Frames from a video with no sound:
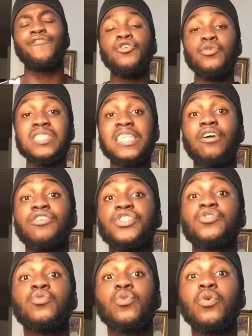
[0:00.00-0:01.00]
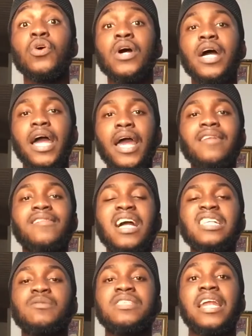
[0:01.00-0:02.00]
Few secondary school
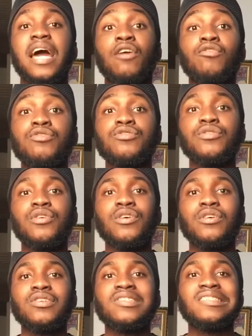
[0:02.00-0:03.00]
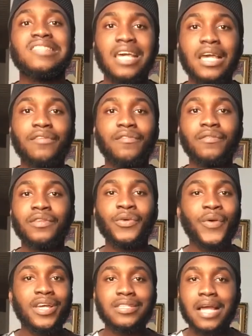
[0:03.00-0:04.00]
ex-classmates that I could save.
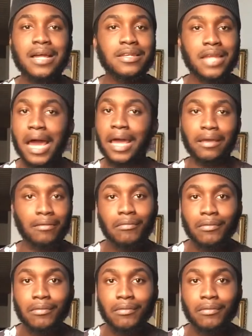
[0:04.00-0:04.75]
The rest can die.